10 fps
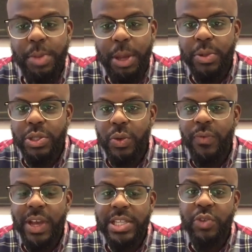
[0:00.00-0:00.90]
people to
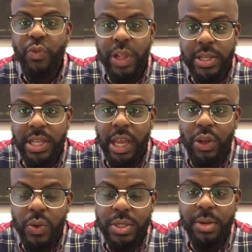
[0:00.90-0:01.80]
invest in real estate
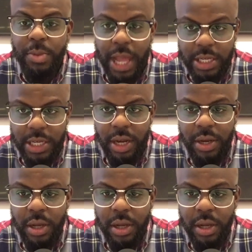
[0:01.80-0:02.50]
using the blockchain.